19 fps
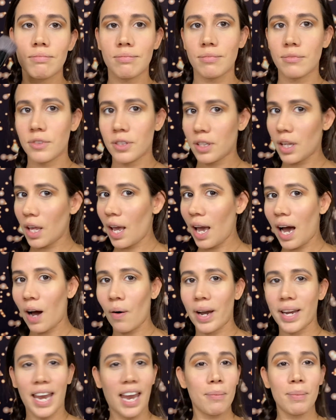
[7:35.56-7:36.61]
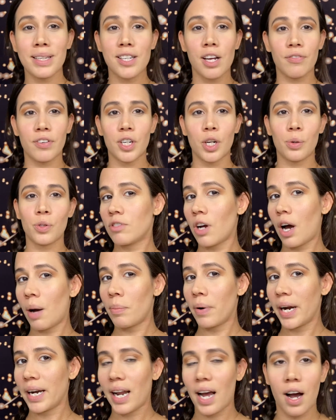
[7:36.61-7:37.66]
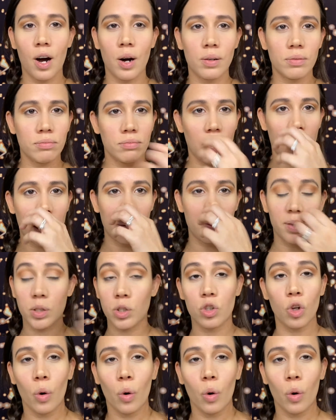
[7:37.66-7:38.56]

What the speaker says: See how I gave myself a nose job right now, and it was so